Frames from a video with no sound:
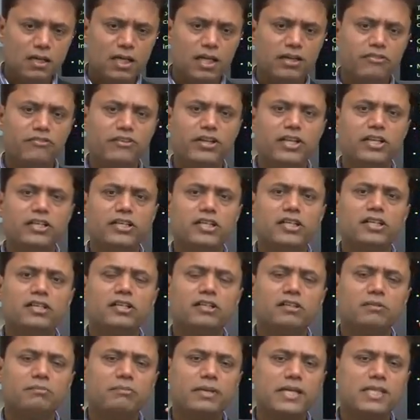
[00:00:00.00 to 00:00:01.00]
every year,
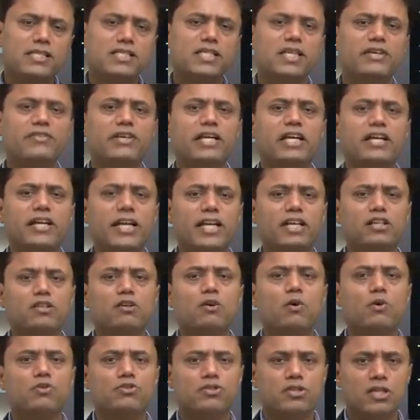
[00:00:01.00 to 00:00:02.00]
my saving rate
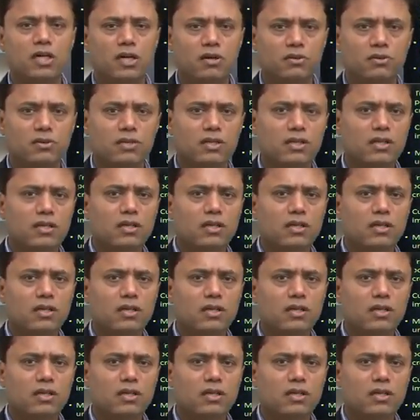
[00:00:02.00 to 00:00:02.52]
goes down.